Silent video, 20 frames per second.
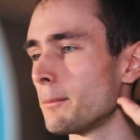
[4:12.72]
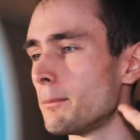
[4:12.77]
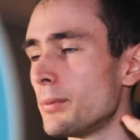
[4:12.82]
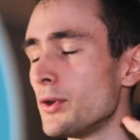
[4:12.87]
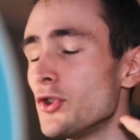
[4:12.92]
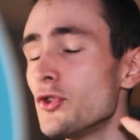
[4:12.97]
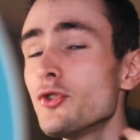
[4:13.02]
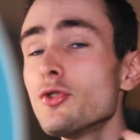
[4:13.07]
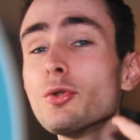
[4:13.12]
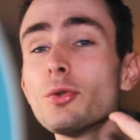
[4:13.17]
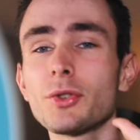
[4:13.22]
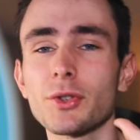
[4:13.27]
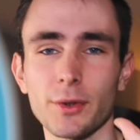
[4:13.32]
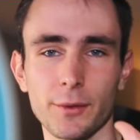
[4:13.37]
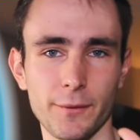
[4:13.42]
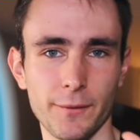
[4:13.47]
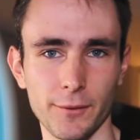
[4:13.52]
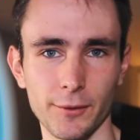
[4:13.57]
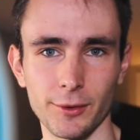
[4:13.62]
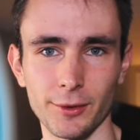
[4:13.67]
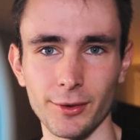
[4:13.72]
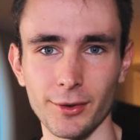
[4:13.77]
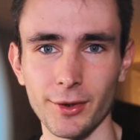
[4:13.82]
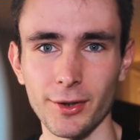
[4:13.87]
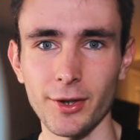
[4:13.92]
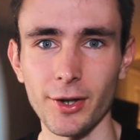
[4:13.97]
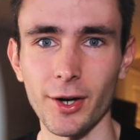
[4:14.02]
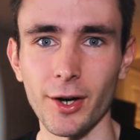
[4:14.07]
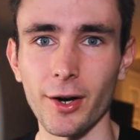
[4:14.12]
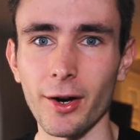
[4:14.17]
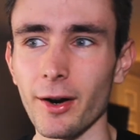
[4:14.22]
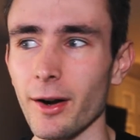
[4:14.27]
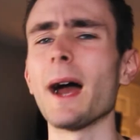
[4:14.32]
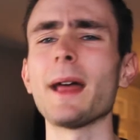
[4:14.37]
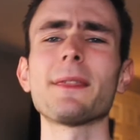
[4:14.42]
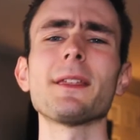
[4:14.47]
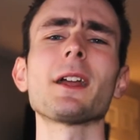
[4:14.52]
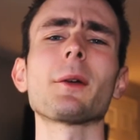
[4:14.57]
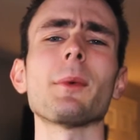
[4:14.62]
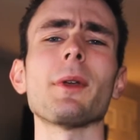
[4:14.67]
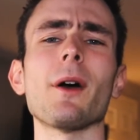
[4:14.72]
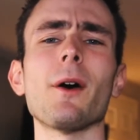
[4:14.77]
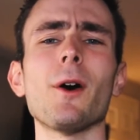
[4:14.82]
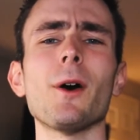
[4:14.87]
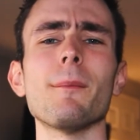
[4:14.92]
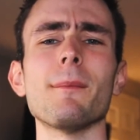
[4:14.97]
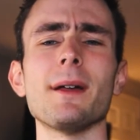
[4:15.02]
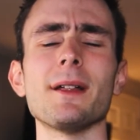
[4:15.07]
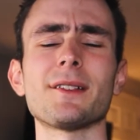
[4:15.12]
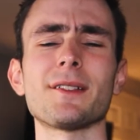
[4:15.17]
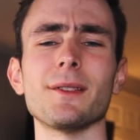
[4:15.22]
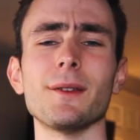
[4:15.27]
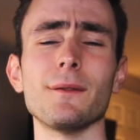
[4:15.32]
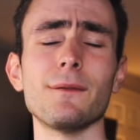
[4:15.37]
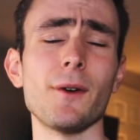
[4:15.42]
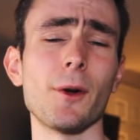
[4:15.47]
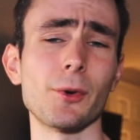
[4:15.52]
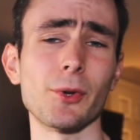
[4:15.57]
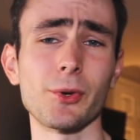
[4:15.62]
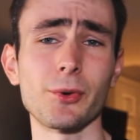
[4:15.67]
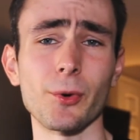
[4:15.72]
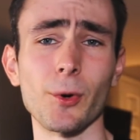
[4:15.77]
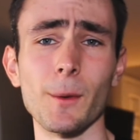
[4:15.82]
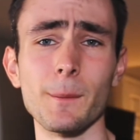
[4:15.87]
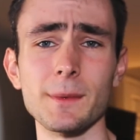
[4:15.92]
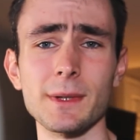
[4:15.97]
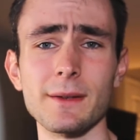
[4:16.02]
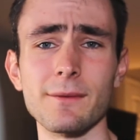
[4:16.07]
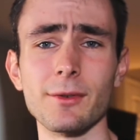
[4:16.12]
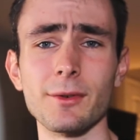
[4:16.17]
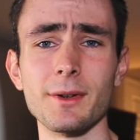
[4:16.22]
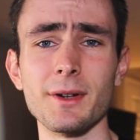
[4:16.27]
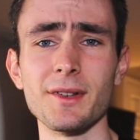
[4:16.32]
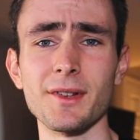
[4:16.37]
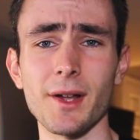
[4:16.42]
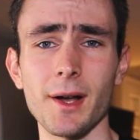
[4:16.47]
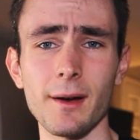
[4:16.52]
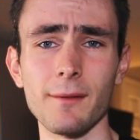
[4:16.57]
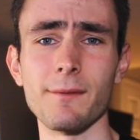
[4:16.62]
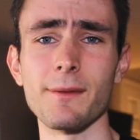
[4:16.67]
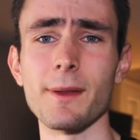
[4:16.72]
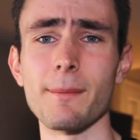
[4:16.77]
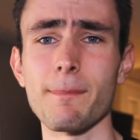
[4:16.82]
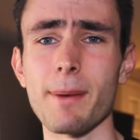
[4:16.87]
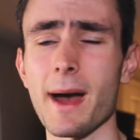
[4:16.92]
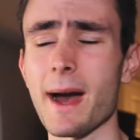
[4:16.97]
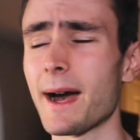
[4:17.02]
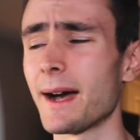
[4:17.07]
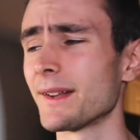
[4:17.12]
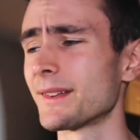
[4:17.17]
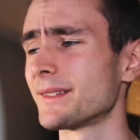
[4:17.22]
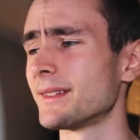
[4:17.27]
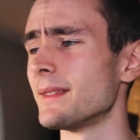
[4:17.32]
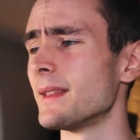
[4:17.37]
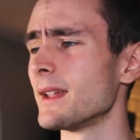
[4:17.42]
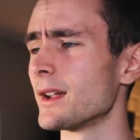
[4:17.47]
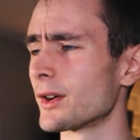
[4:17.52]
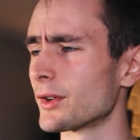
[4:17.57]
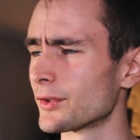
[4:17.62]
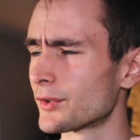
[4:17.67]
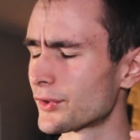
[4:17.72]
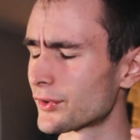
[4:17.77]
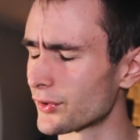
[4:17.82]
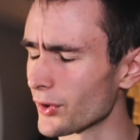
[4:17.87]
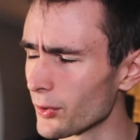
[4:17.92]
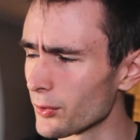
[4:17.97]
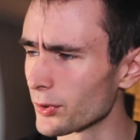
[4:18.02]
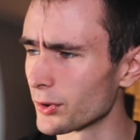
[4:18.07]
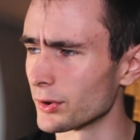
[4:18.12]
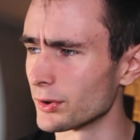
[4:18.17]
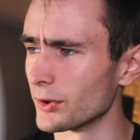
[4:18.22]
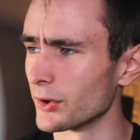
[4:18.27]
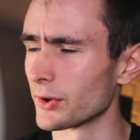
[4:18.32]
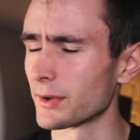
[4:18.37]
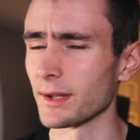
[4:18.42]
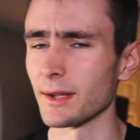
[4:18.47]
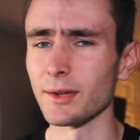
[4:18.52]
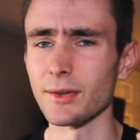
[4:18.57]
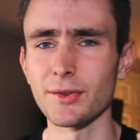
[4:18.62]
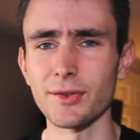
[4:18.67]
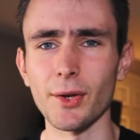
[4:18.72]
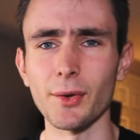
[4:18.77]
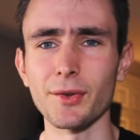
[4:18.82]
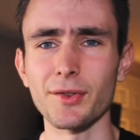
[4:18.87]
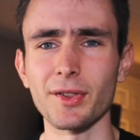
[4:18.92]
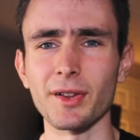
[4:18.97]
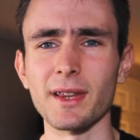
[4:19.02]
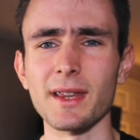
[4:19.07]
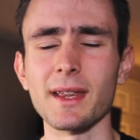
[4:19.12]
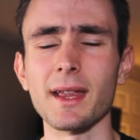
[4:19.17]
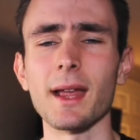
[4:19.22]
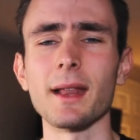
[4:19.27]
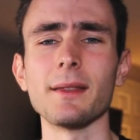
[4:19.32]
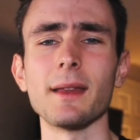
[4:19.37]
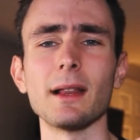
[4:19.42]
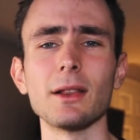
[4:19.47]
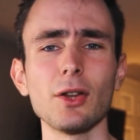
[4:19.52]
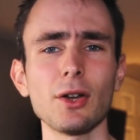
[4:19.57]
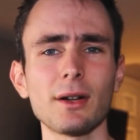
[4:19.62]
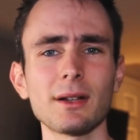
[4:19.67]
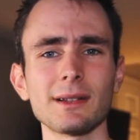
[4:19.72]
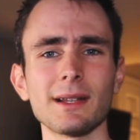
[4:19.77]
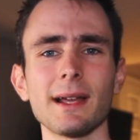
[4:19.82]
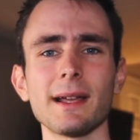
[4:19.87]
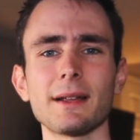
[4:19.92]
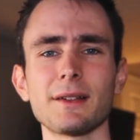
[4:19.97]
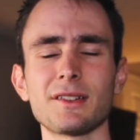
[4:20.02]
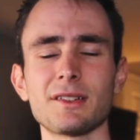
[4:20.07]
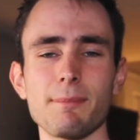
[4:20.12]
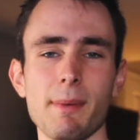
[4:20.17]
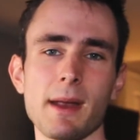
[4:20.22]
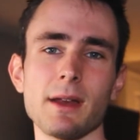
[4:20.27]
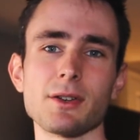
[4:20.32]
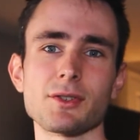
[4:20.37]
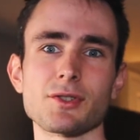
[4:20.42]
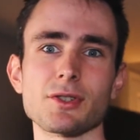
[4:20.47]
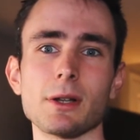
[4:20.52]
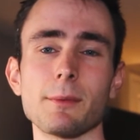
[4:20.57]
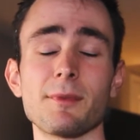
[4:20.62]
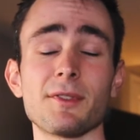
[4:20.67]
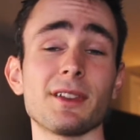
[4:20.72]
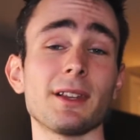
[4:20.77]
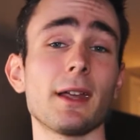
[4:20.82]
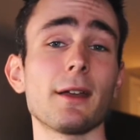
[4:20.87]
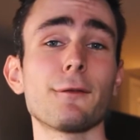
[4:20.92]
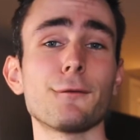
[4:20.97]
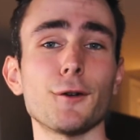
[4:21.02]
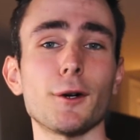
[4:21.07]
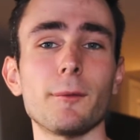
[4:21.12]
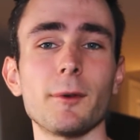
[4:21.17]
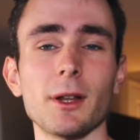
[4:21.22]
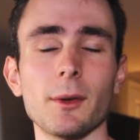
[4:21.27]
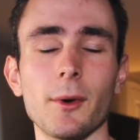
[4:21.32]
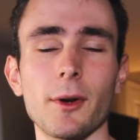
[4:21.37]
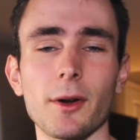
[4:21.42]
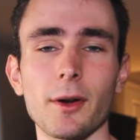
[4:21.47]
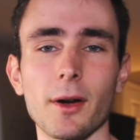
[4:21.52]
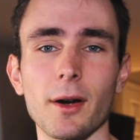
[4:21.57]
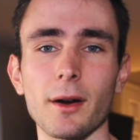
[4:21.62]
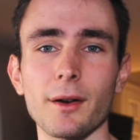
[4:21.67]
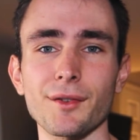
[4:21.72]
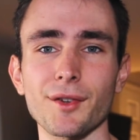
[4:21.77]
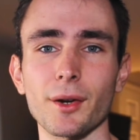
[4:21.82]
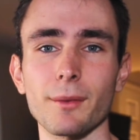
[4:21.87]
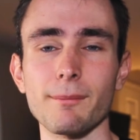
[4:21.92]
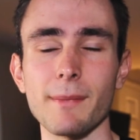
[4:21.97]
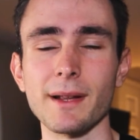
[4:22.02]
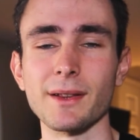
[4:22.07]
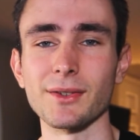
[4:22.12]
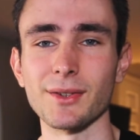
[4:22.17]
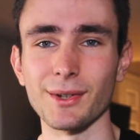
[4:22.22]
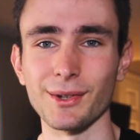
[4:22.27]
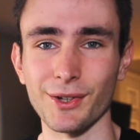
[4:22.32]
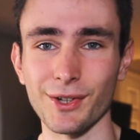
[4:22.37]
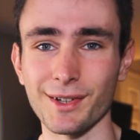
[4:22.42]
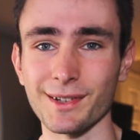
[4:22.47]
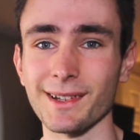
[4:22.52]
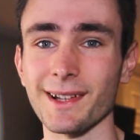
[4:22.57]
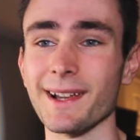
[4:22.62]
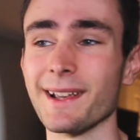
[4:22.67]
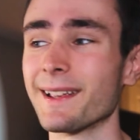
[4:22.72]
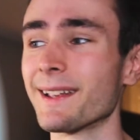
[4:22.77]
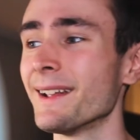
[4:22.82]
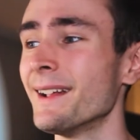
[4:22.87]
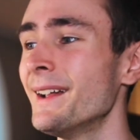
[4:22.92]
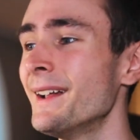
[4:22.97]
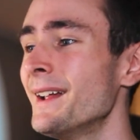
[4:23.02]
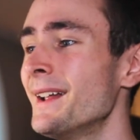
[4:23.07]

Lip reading: beautiful car. I think we all miss the Vodachrome liveries of the past. They are so good looking, so sleek, and they look like spaceships, like Formula One cars are meant to look like.